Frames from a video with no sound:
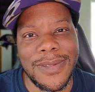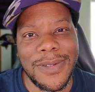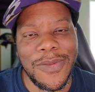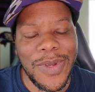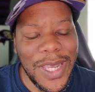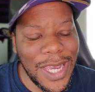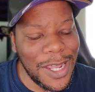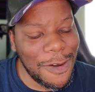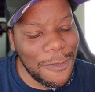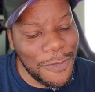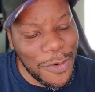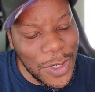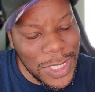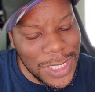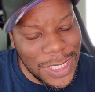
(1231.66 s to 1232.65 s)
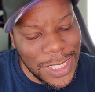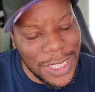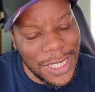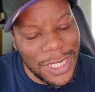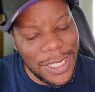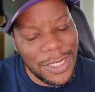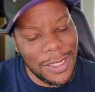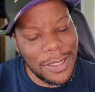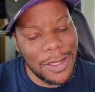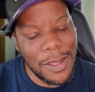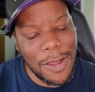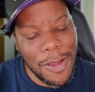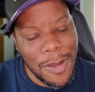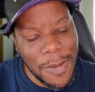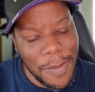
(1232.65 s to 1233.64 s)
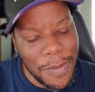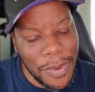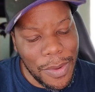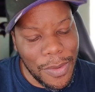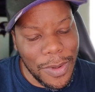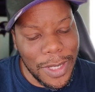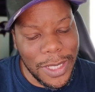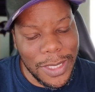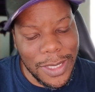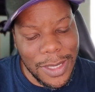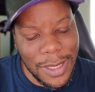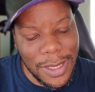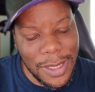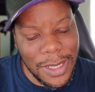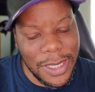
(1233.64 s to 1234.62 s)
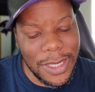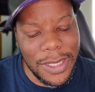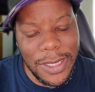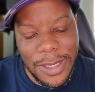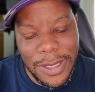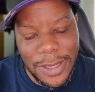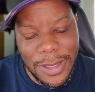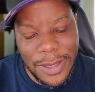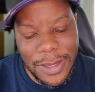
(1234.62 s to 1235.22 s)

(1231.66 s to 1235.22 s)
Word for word: We had a 14 point lead.